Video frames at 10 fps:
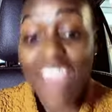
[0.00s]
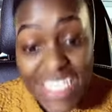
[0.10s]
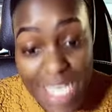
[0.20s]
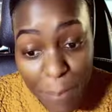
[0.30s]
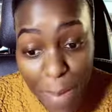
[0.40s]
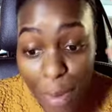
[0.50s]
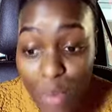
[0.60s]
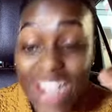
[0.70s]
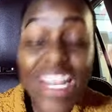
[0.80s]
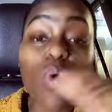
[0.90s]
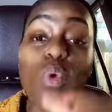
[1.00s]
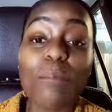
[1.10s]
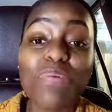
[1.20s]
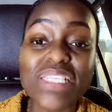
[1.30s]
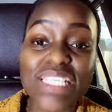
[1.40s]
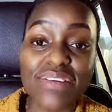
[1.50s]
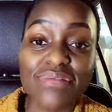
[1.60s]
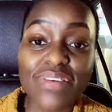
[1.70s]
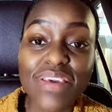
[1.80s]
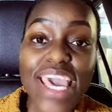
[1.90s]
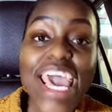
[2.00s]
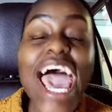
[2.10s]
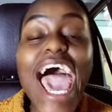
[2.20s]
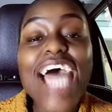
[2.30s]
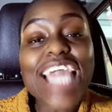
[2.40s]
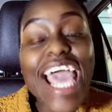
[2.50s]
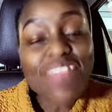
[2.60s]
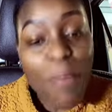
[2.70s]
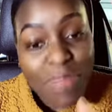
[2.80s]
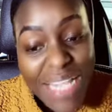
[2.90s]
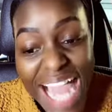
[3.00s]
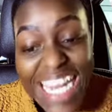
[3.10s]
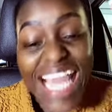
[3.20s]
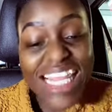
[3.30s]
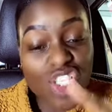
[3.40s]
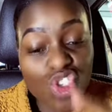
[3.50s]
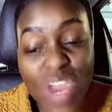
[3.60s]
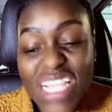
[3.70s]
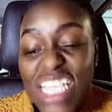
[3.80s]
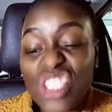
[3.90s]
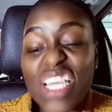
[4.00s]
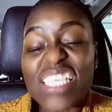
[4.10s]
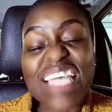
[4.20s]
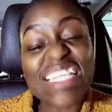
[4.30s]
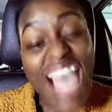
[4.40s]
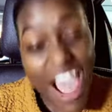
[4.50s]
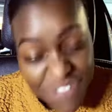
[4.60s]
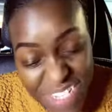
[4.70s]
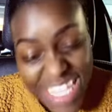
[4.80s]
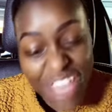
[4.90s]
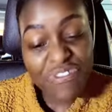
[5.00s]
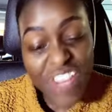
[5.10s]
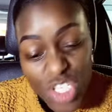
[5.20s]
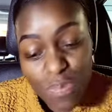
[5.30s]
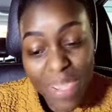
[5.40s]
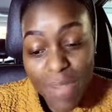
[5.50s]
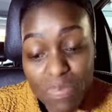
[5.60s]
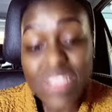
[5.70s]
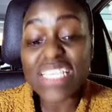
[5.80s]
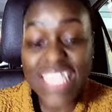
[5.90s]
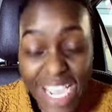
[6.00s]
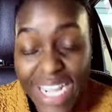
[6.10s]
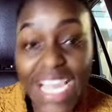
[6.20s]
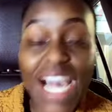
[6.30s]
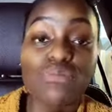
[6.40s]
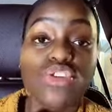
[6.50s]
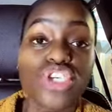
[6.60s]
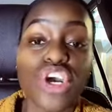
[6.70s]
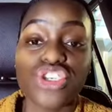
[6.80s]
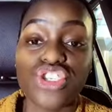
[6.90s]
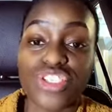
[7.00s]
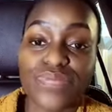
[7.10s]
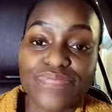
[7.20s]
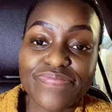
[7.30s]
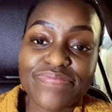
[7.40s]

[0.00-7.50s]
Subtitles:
There are some people right now who are busy. And the plan and the strategy is that after they finish being busy, they're going to come to church.